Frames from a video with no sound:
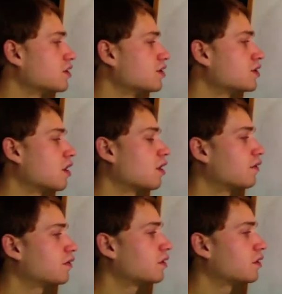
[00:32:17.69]
And so
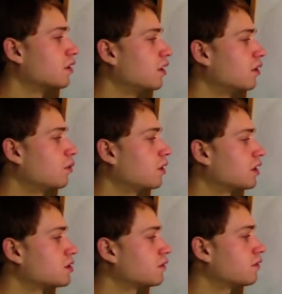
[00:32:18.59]
if you're
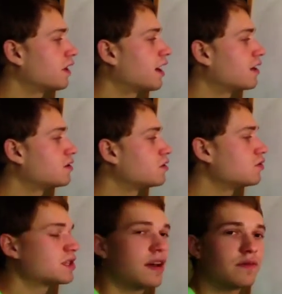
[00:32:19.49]
wanting to fly
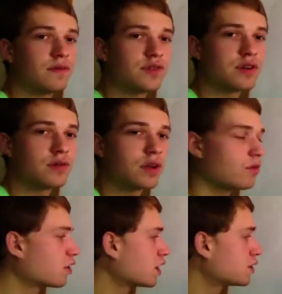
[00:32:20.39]
270
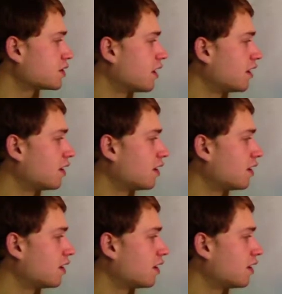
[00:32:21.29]
degrees,